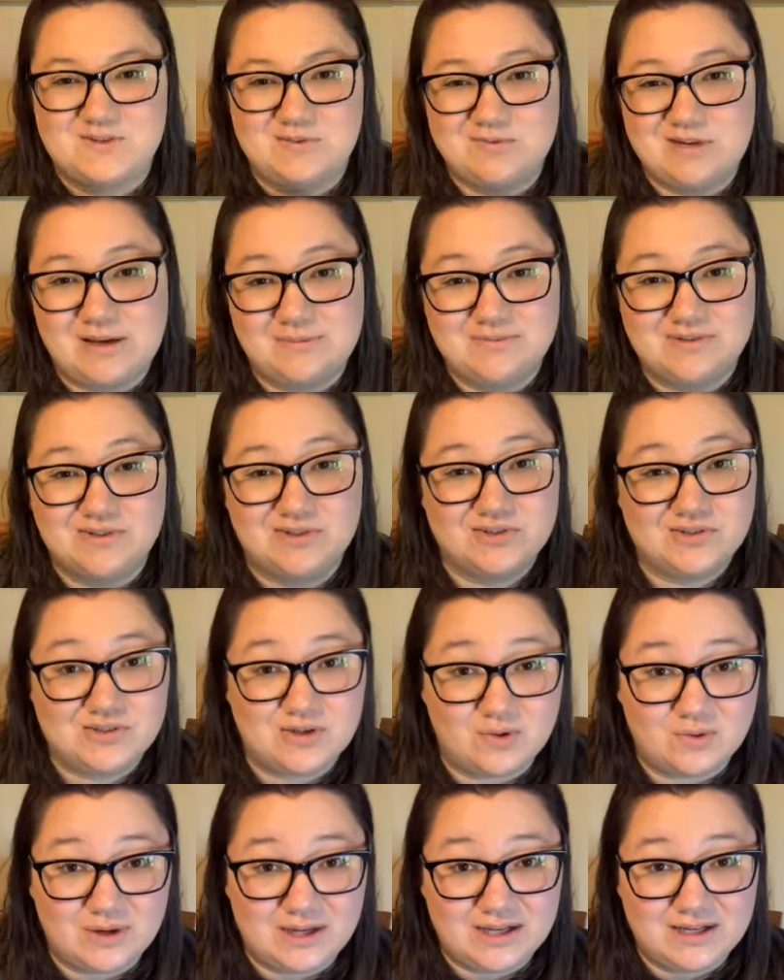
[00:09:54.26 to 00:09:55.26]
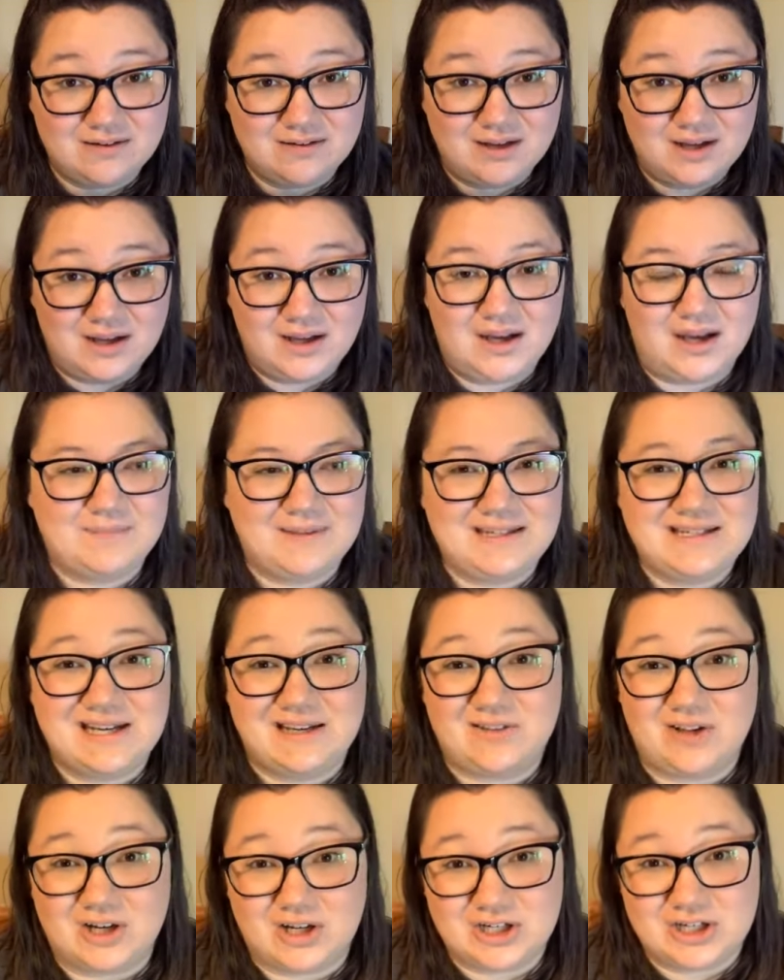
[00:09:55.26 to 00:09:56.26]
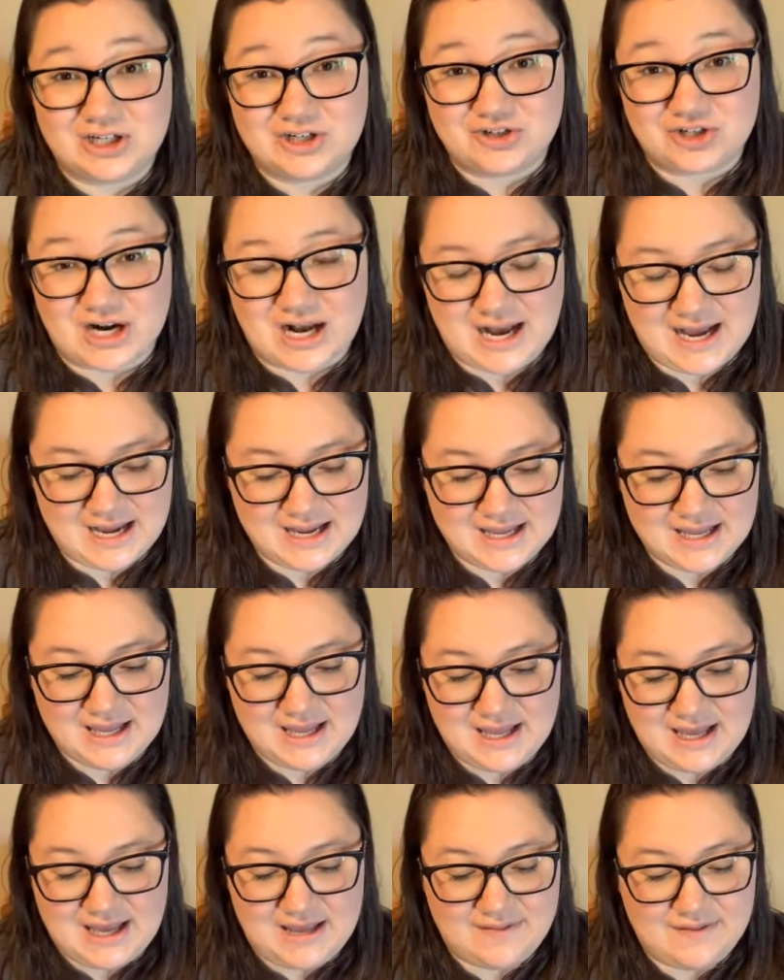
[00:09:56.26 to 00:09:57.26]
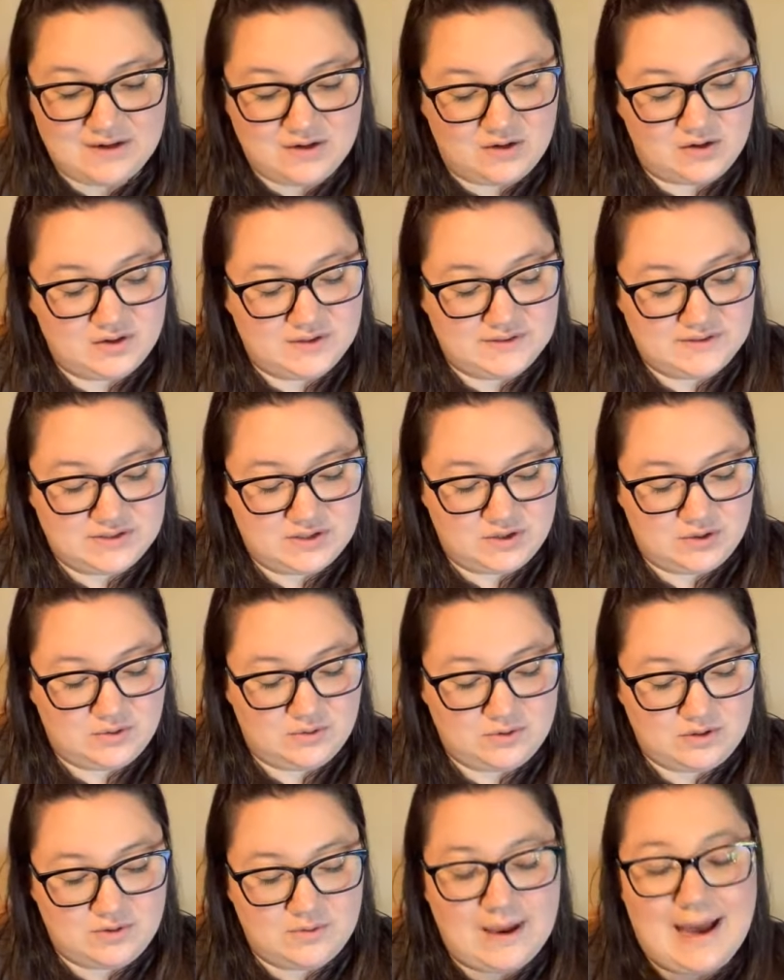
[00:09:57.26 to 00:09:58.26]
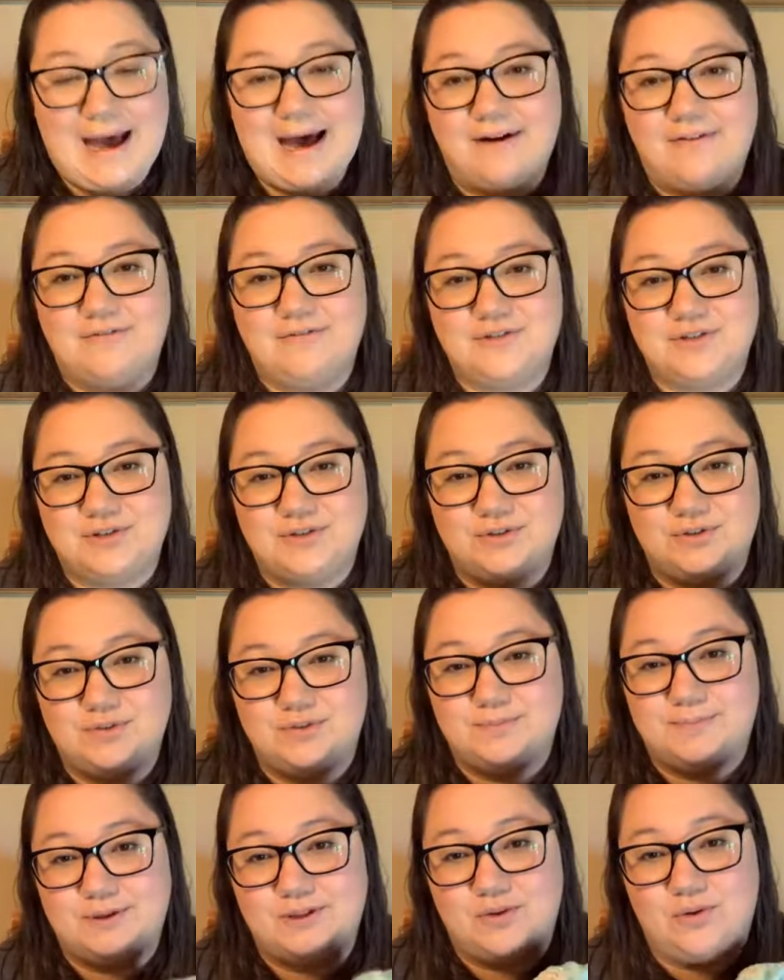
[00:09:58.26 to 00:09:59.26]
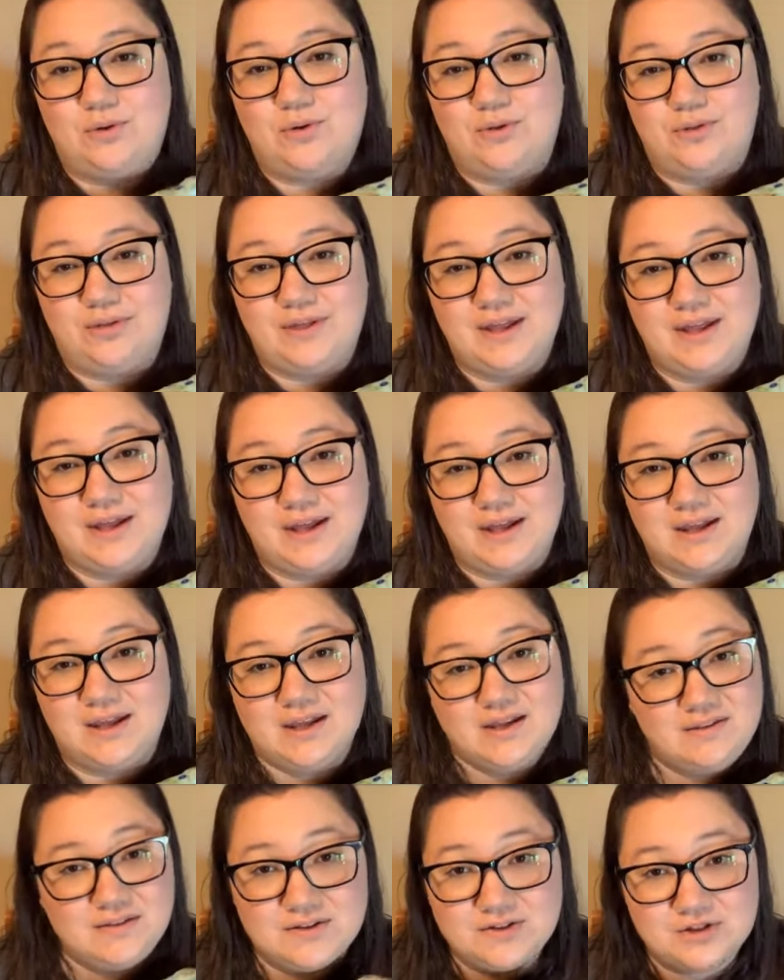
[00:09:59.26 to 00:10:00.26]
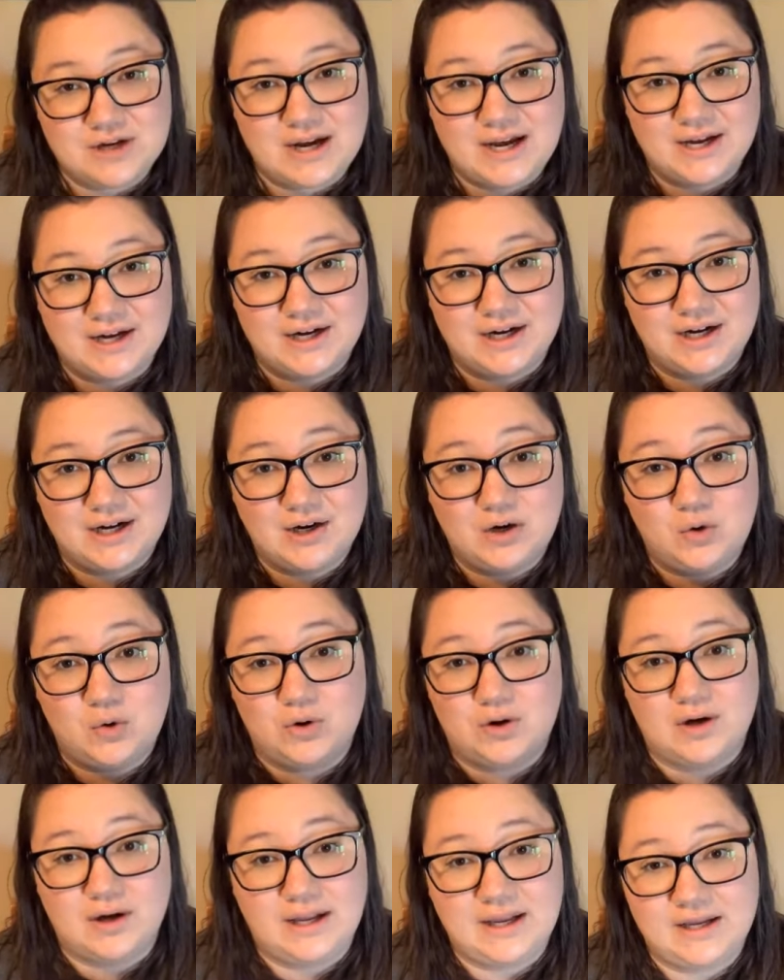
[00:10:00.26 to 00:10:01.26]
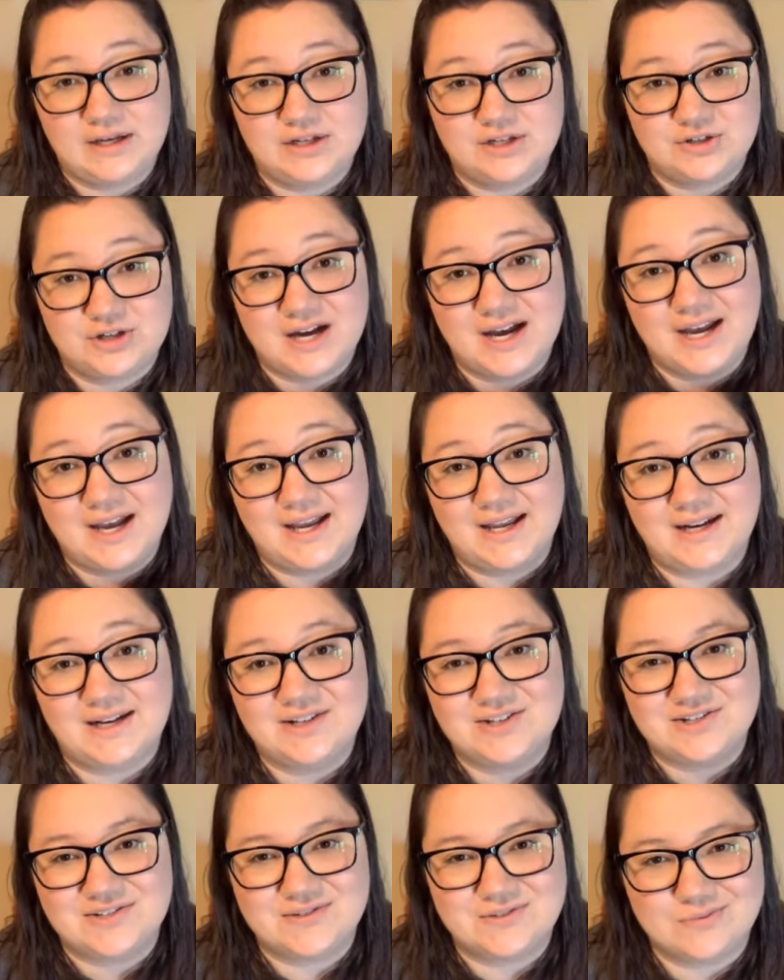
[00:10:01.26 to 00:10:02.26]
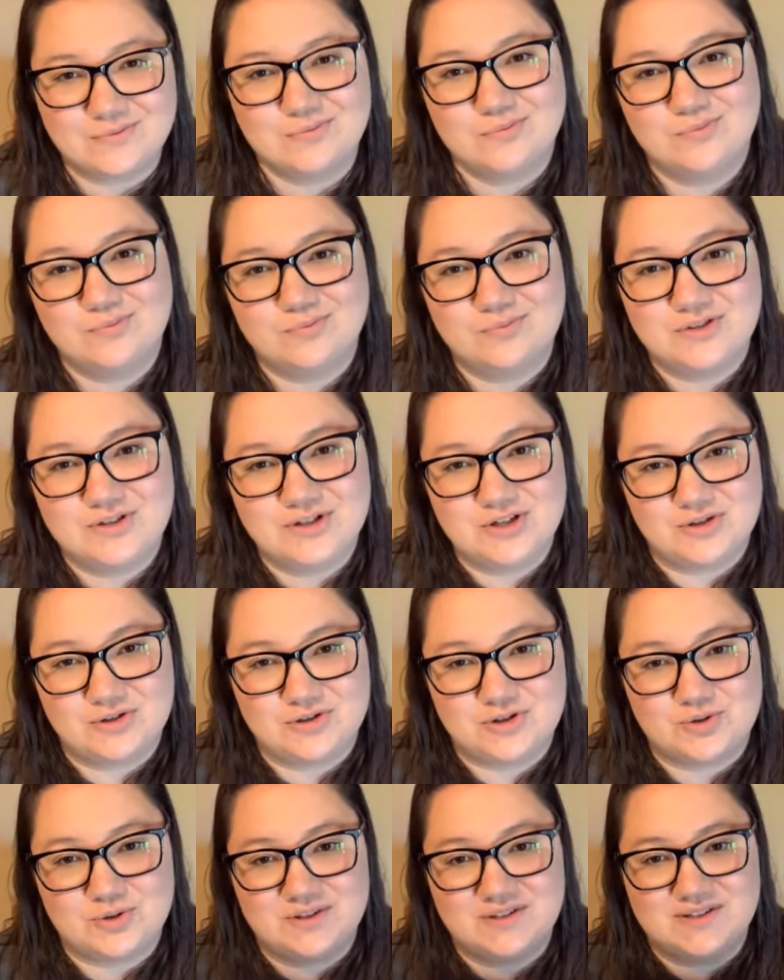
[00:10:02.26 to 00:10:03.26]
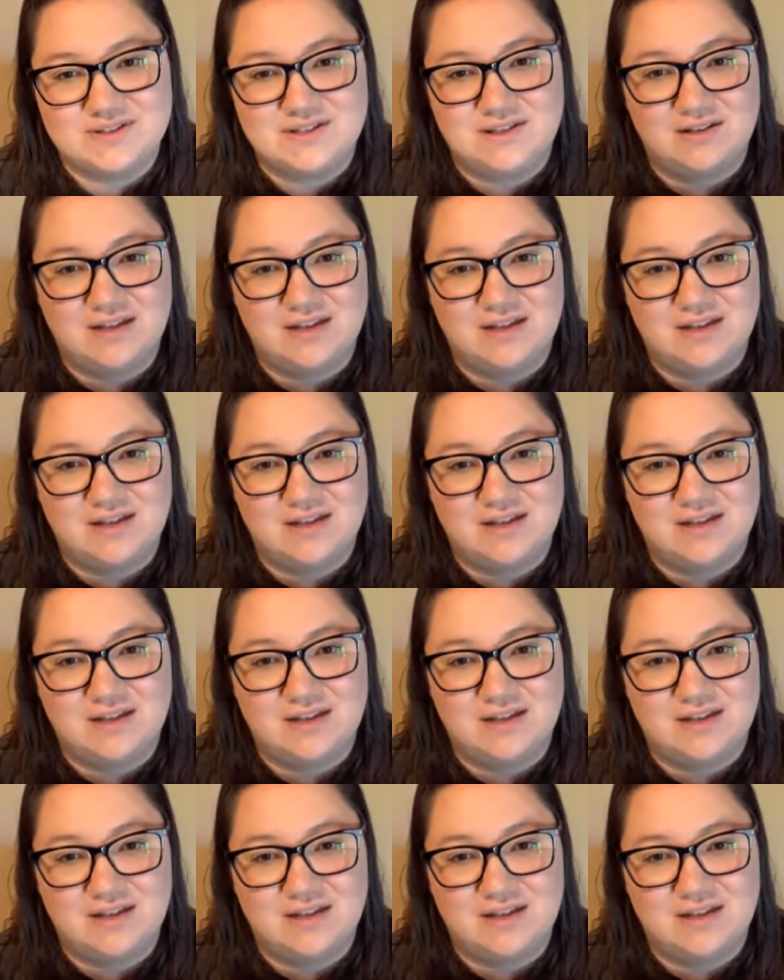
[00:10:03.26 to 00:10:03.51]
Sometimes they're sewn in, they take longer to dry, and then also you have to put the whole thing in the dryer or hang it to dry and it just, you know, shortens